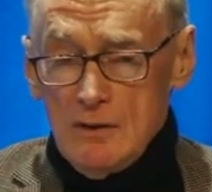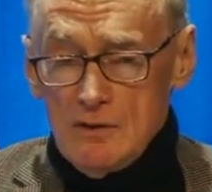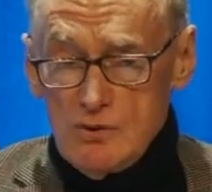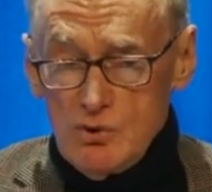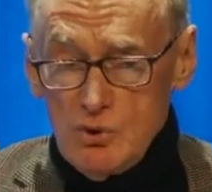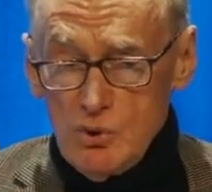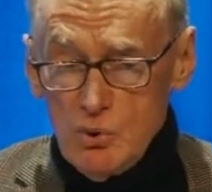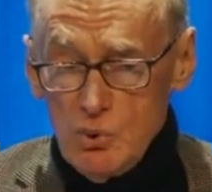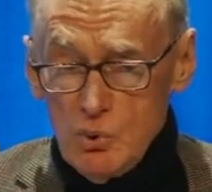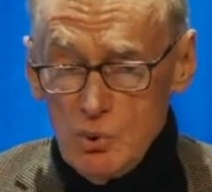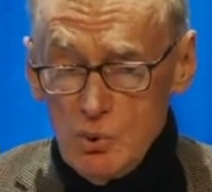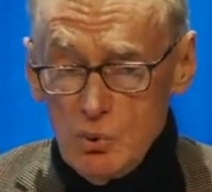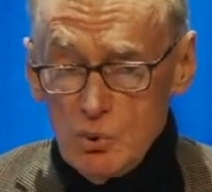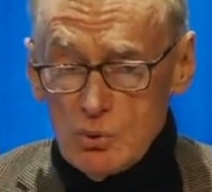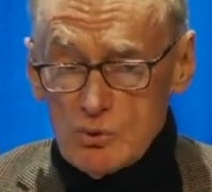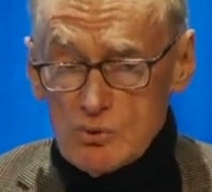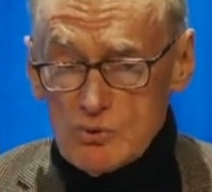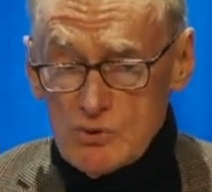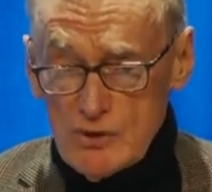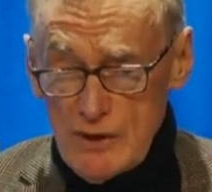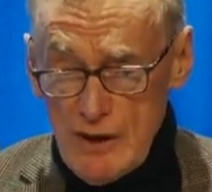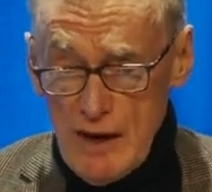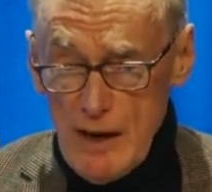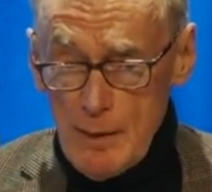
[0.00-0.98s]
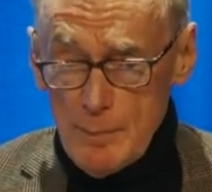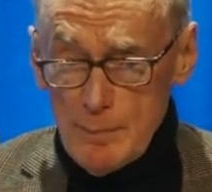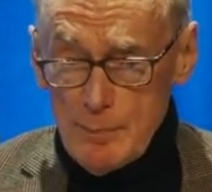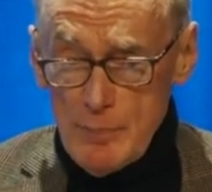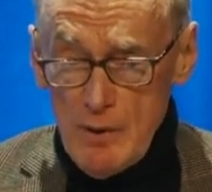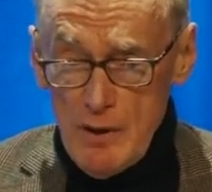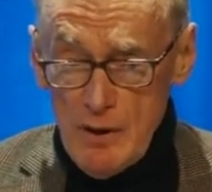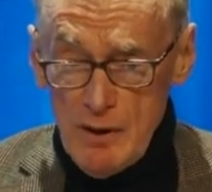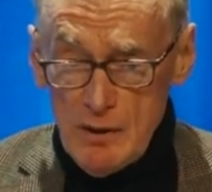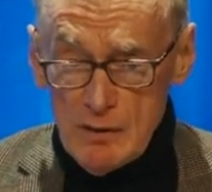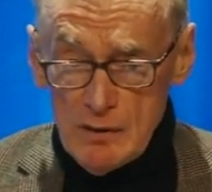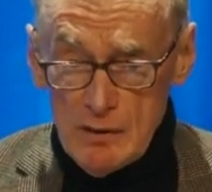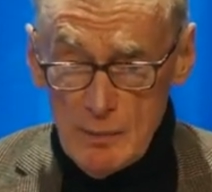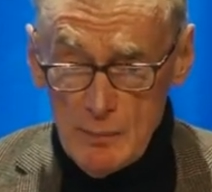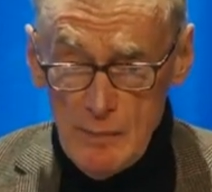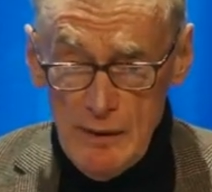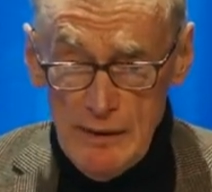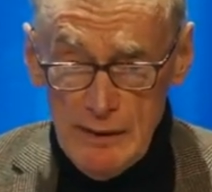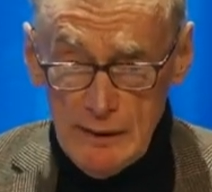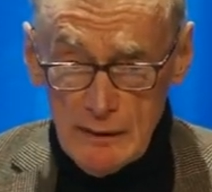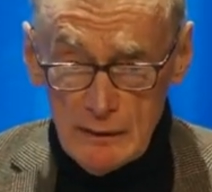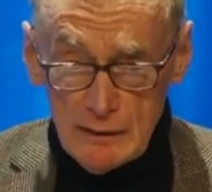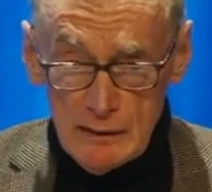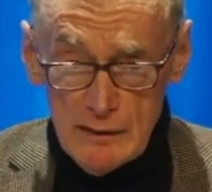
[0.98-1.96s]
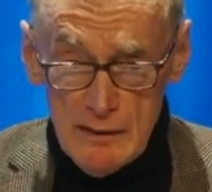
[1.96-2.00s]
to set up a, a
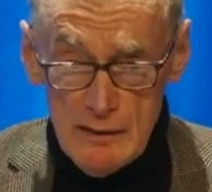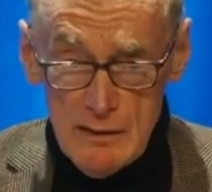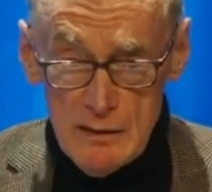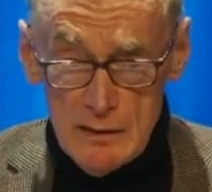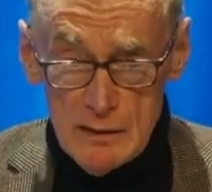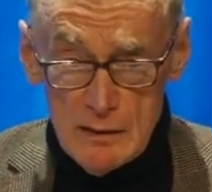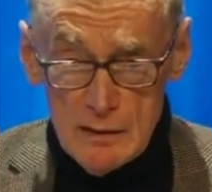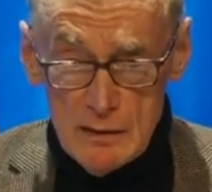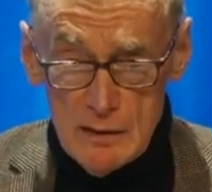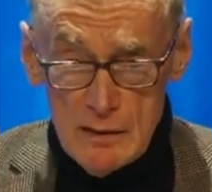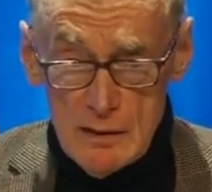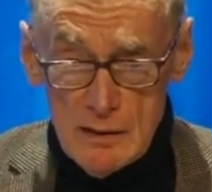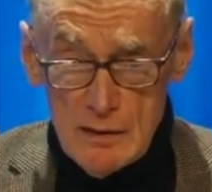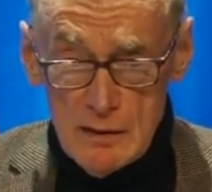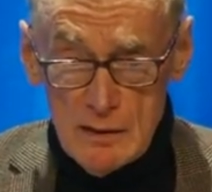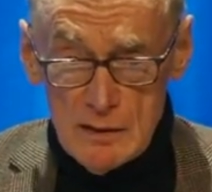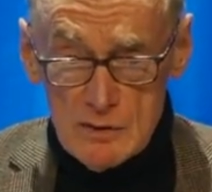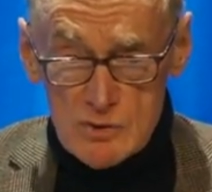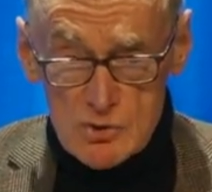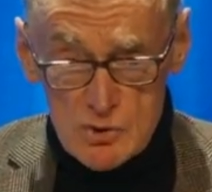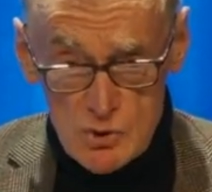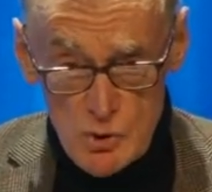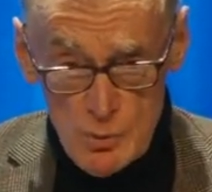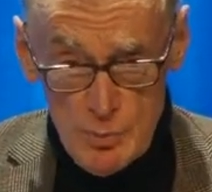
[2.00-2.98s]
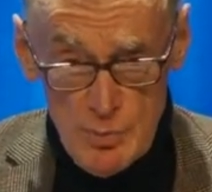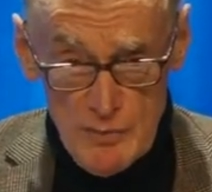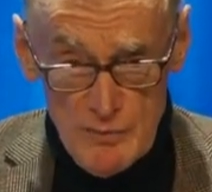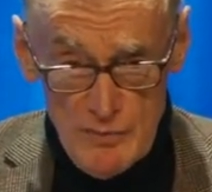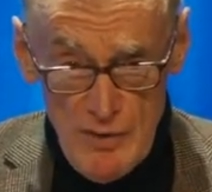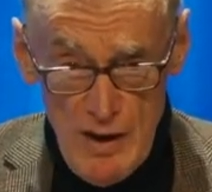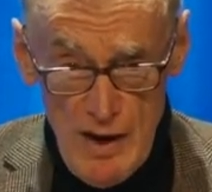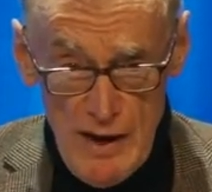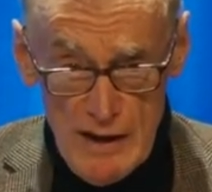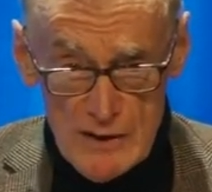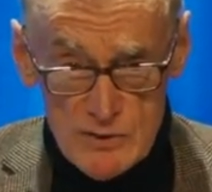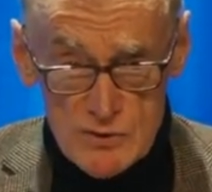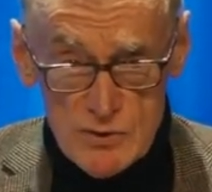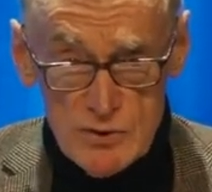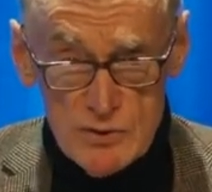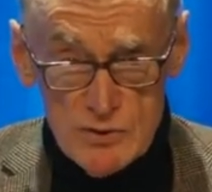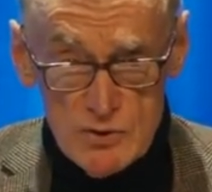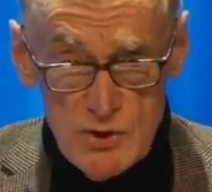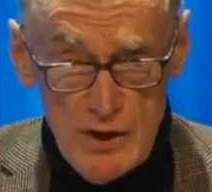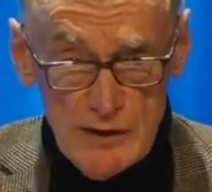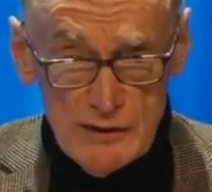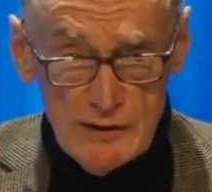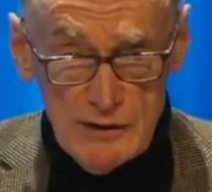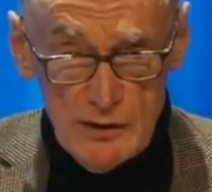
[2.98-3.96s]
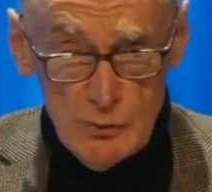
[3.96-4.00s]
medically supervised
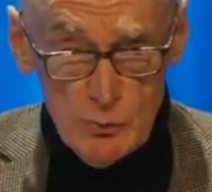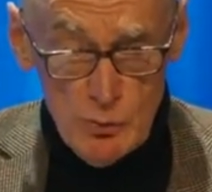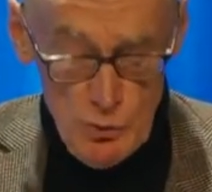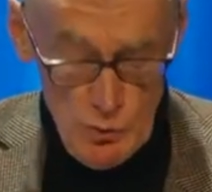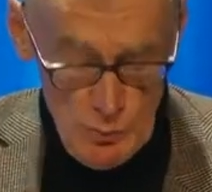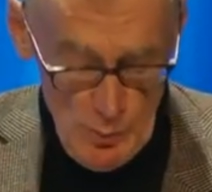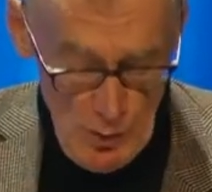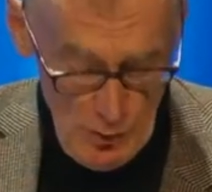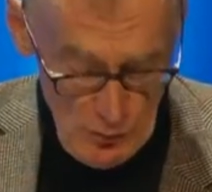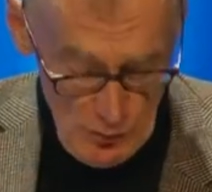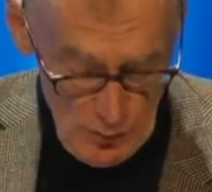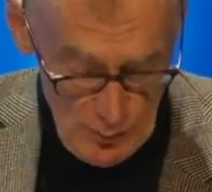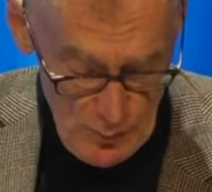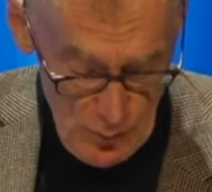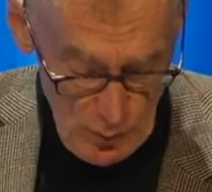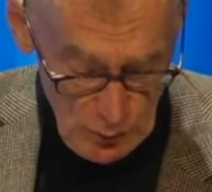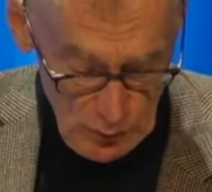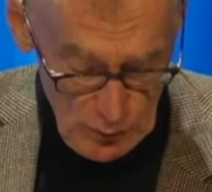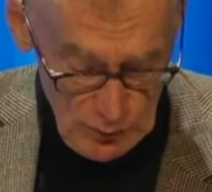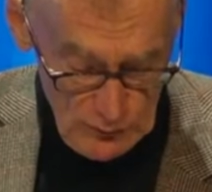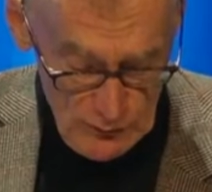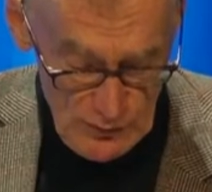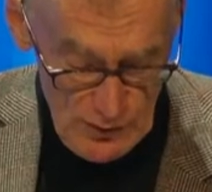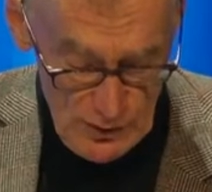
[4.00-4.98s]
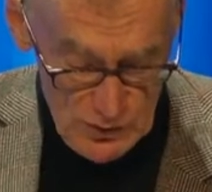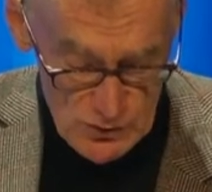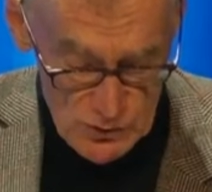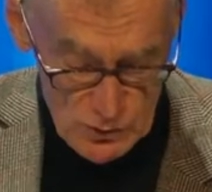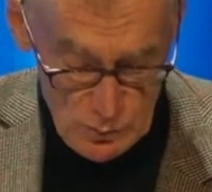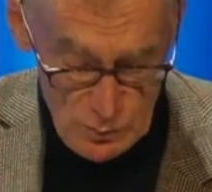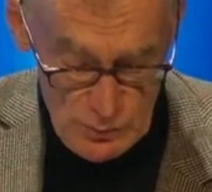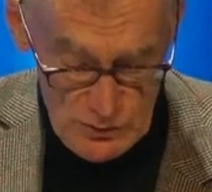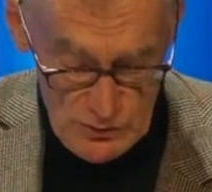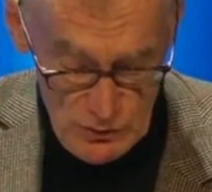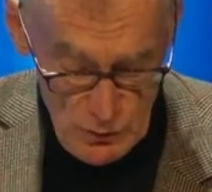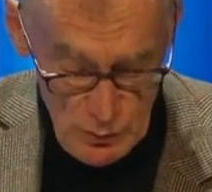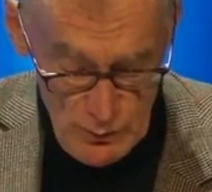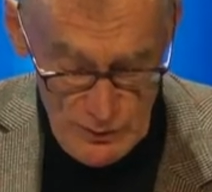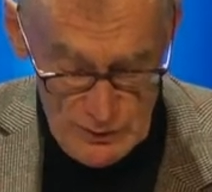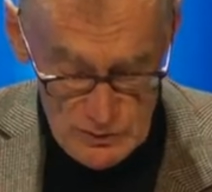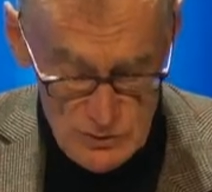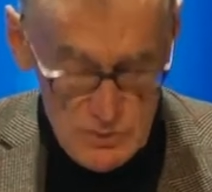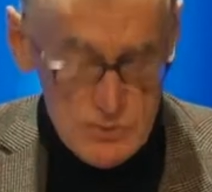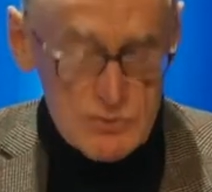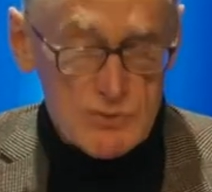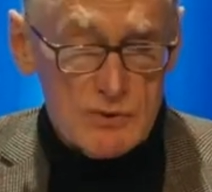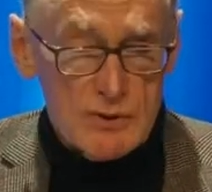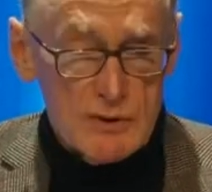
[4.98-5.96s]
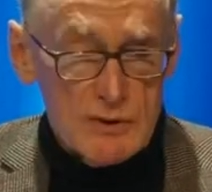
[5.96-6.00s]
injecting room on the model of those that we knew
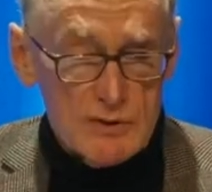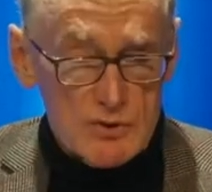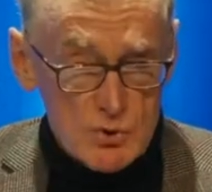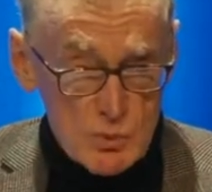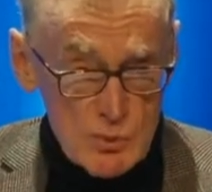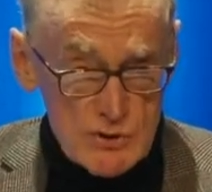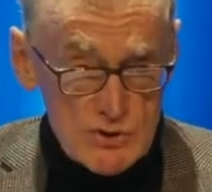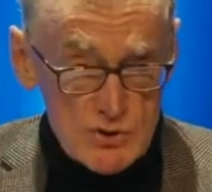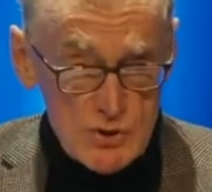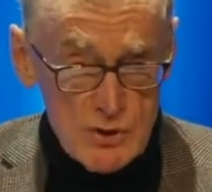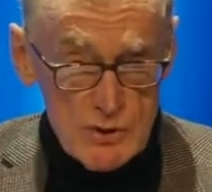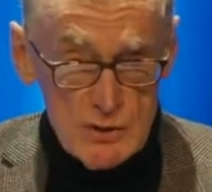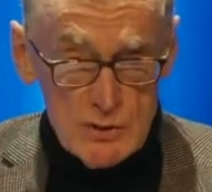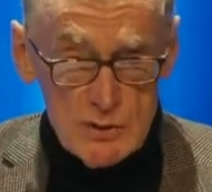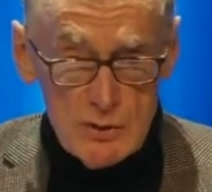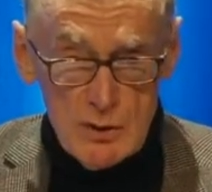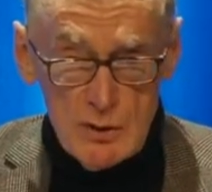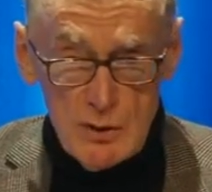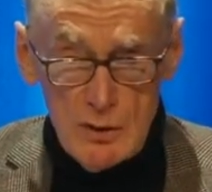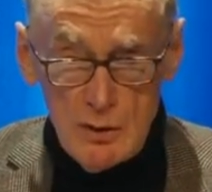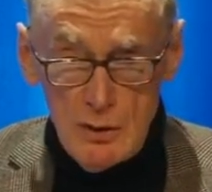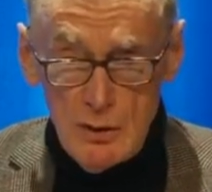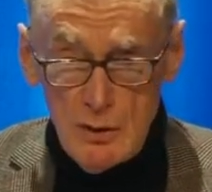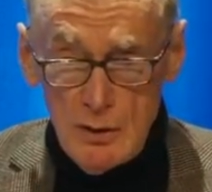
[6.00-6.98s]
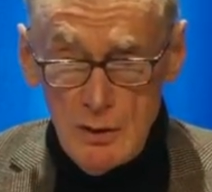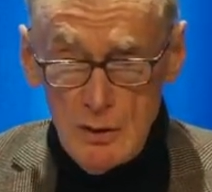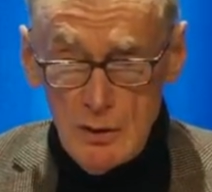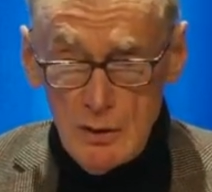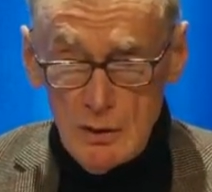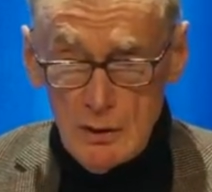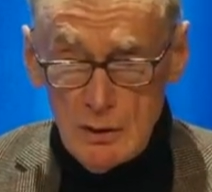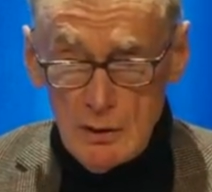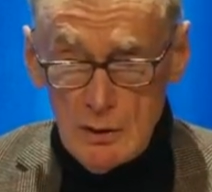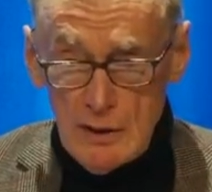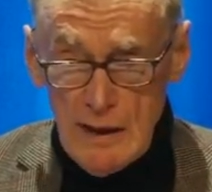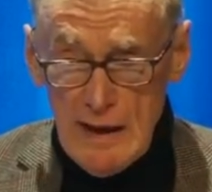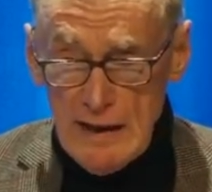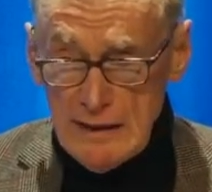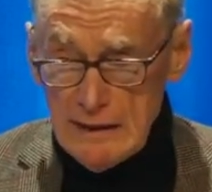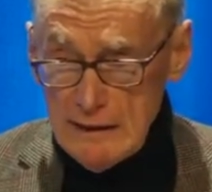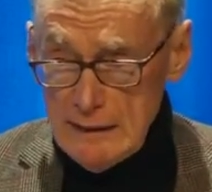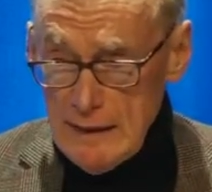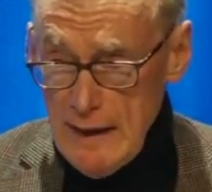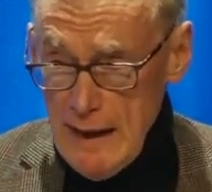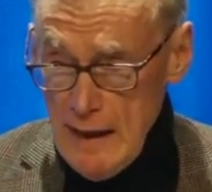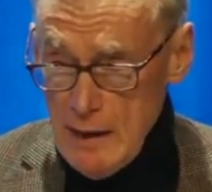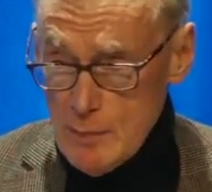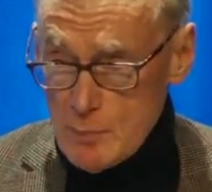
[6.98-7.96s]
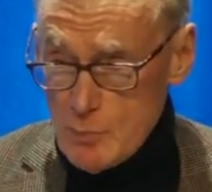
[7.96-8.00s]
existed in Switzerland and in
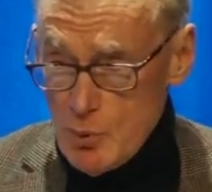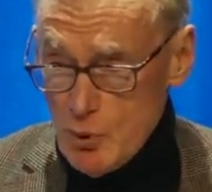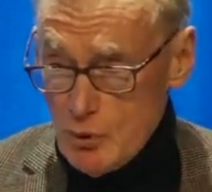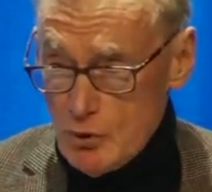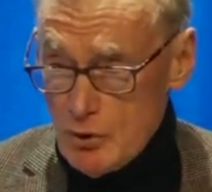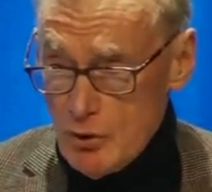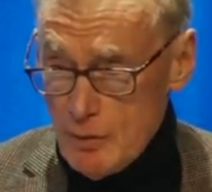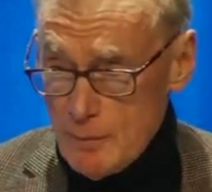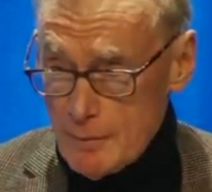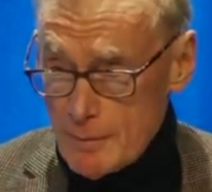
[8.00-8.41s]
Hamburg,